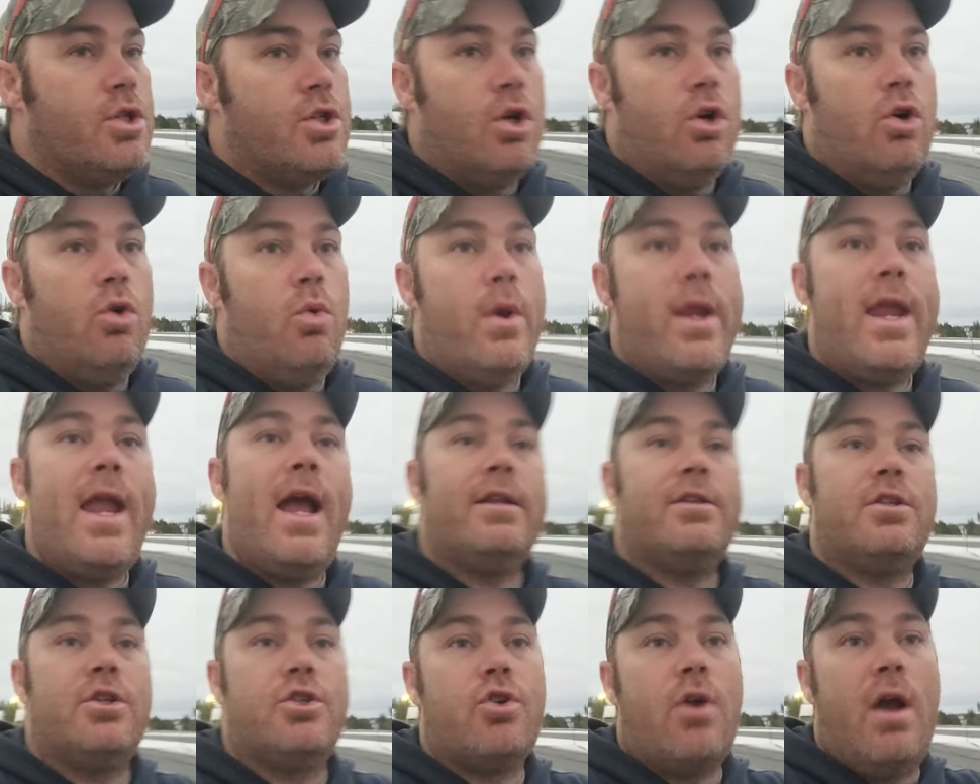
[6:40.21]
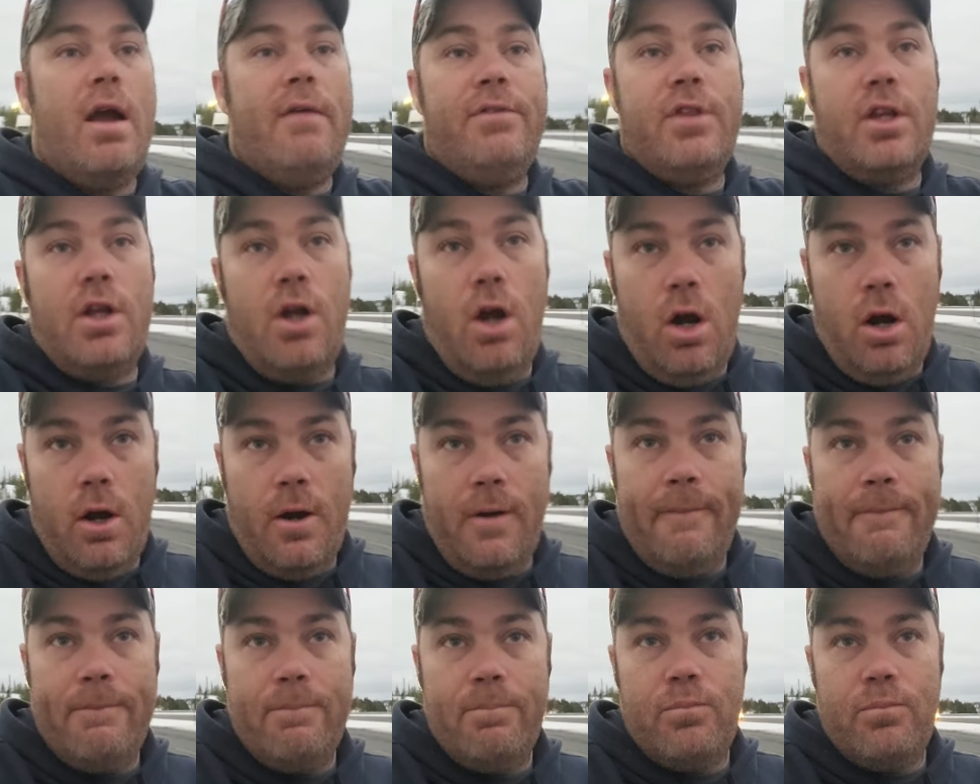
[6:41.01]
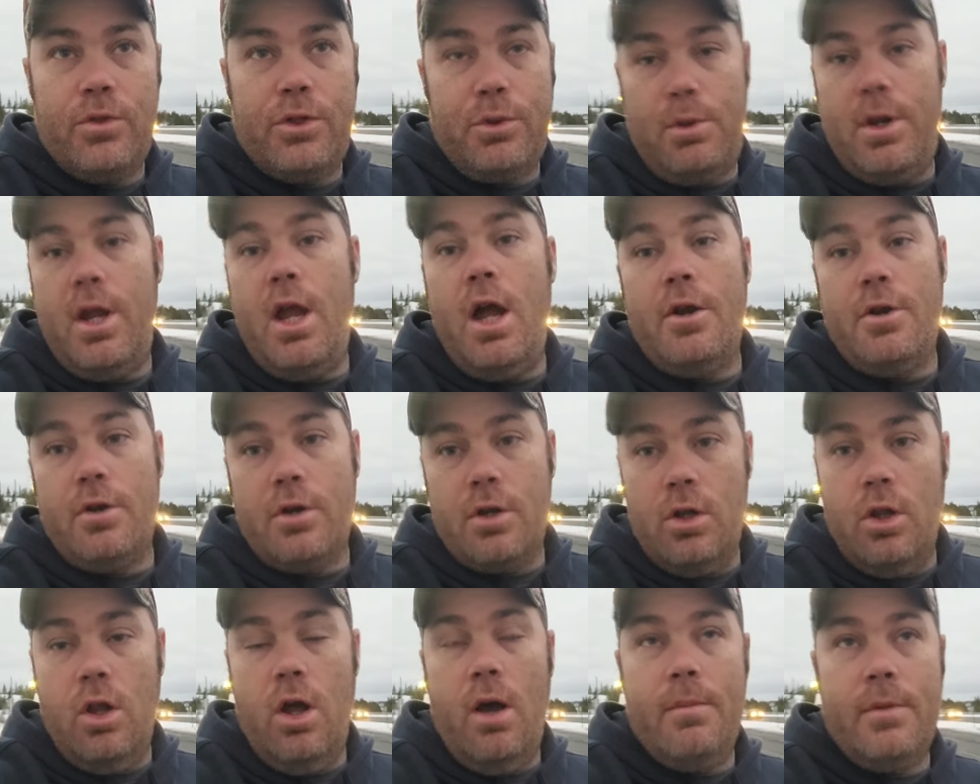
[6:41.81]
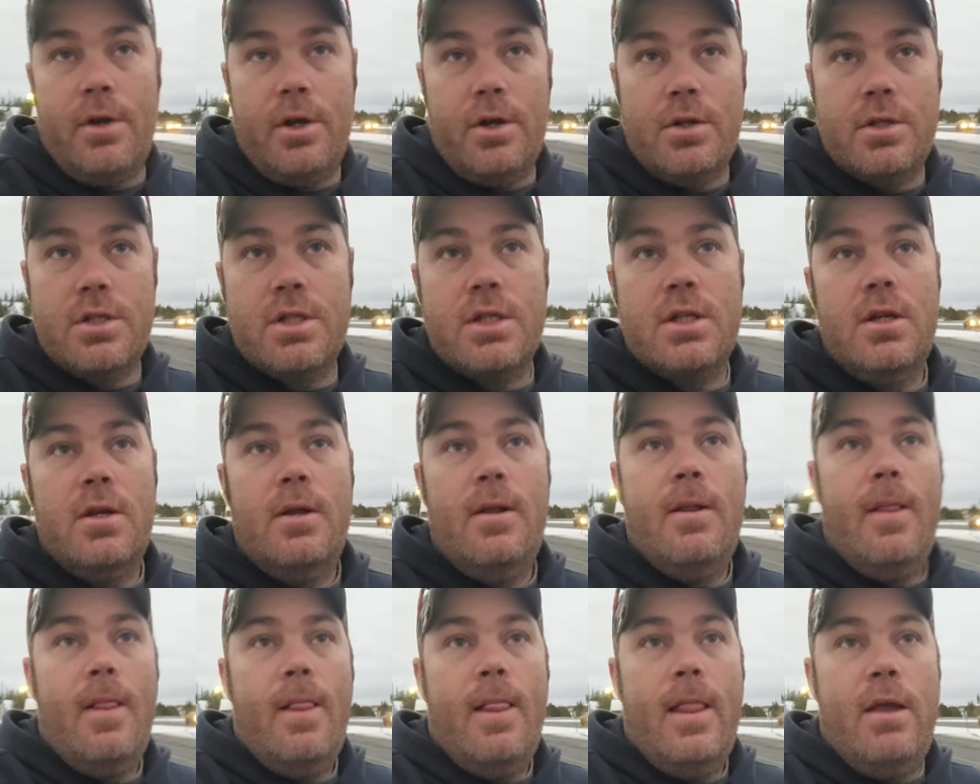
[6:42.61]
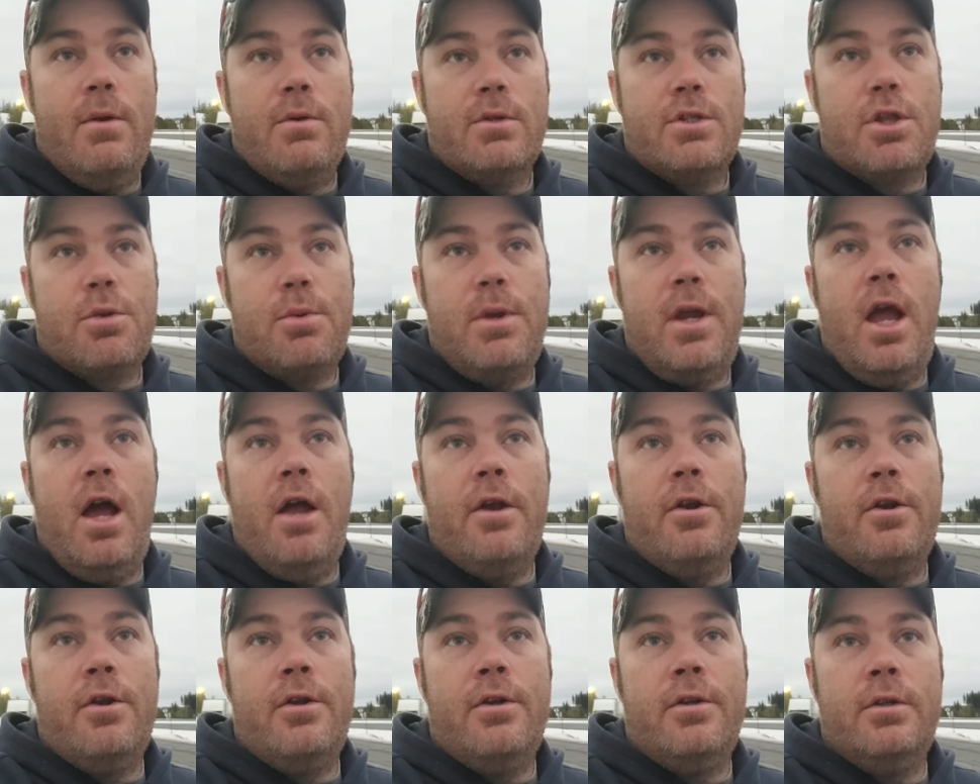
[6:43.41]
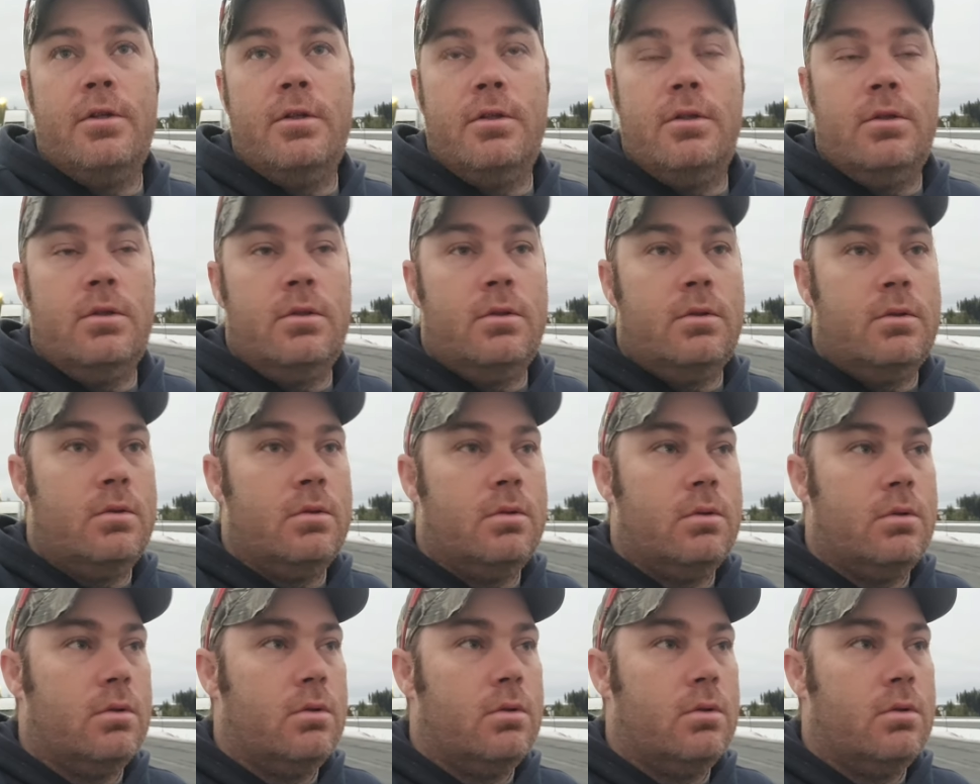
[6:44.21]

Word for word: So we had to drive the car three hundred kilometers. It was three hundred and,